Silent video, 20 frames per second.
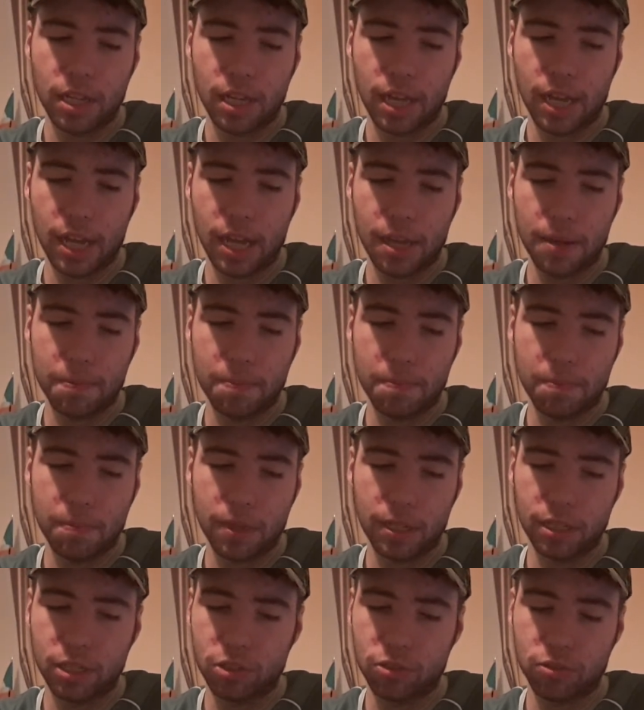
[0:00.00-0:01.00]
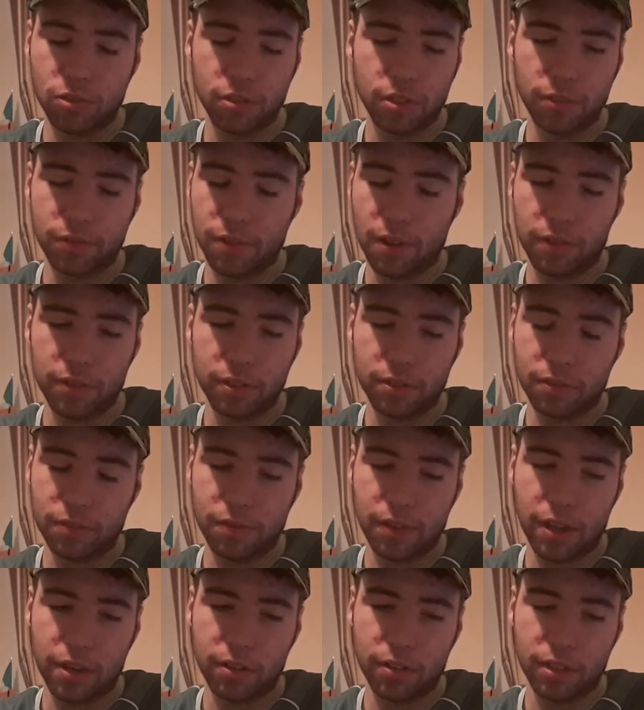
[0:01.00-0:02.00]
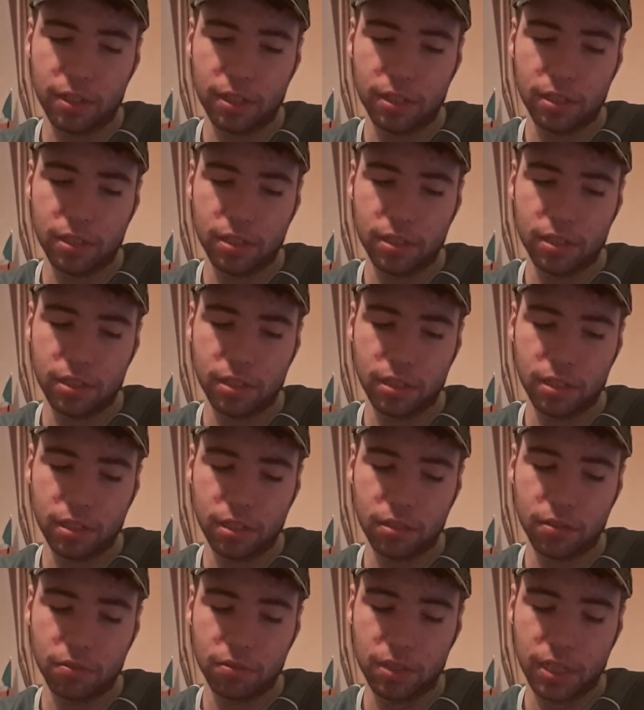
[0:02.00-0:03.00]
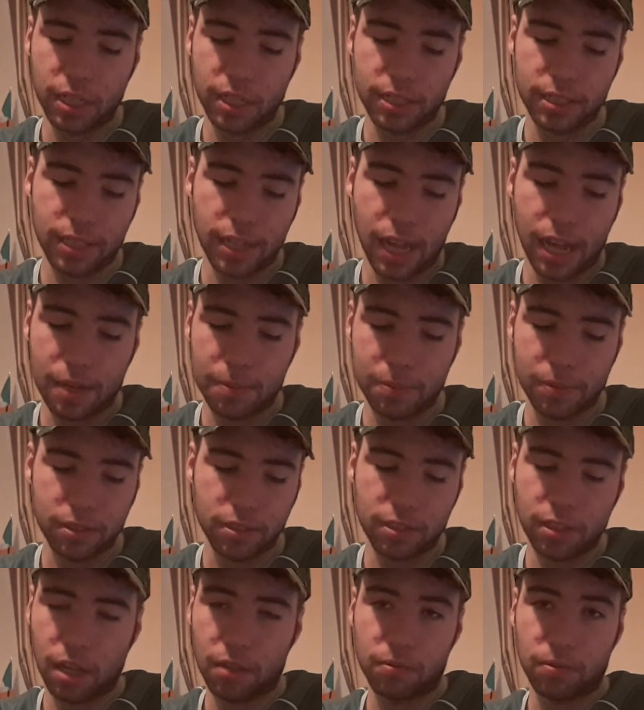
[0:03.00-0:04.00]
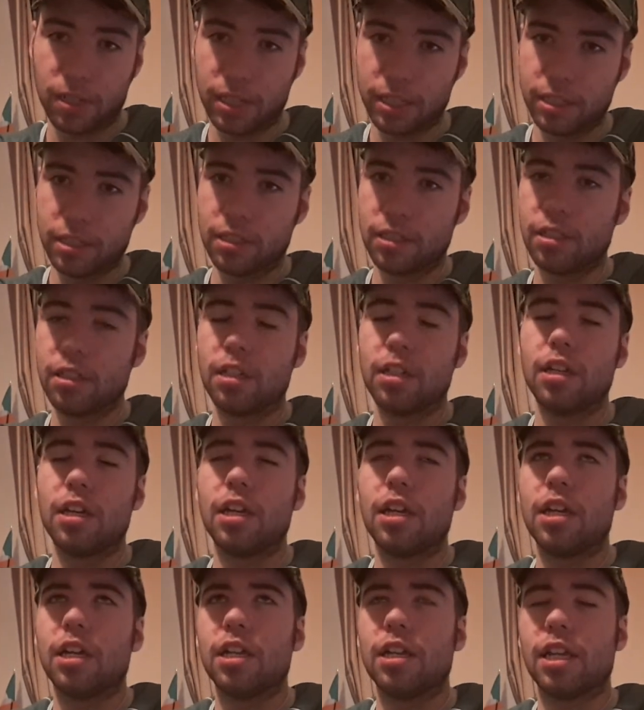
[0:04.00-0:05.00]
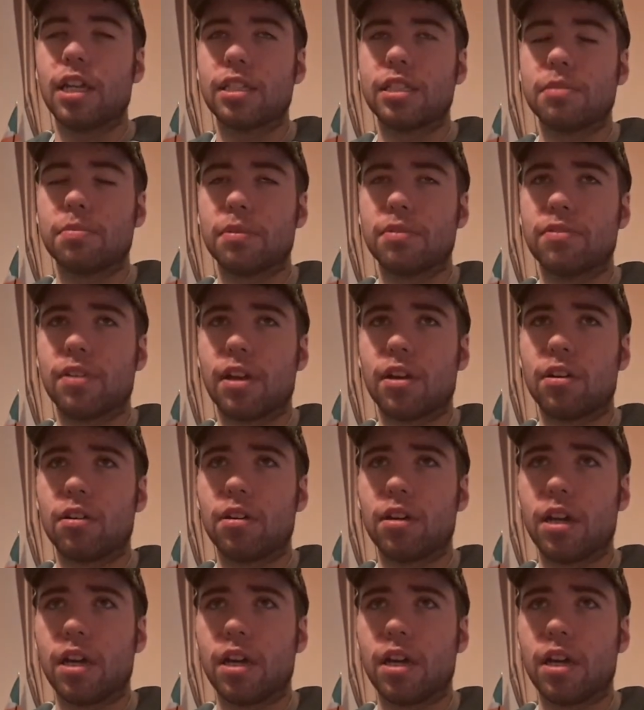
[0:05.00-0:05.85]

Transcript: and it's truly very unfair, and it's, things that happen is not right. Let's be fair.